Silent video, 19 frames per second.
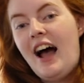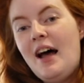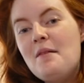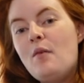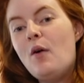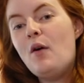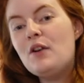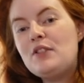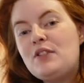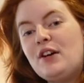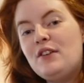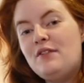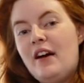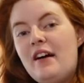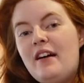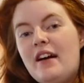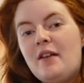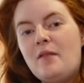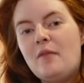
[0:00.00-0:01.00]
I'm also
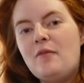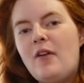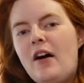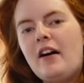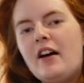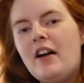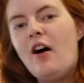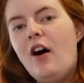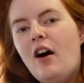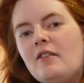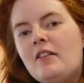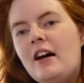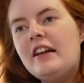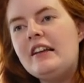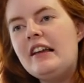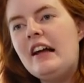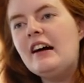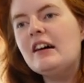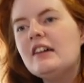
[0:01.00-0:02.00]
very, very hot
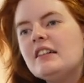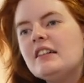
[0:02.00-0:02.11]
right now.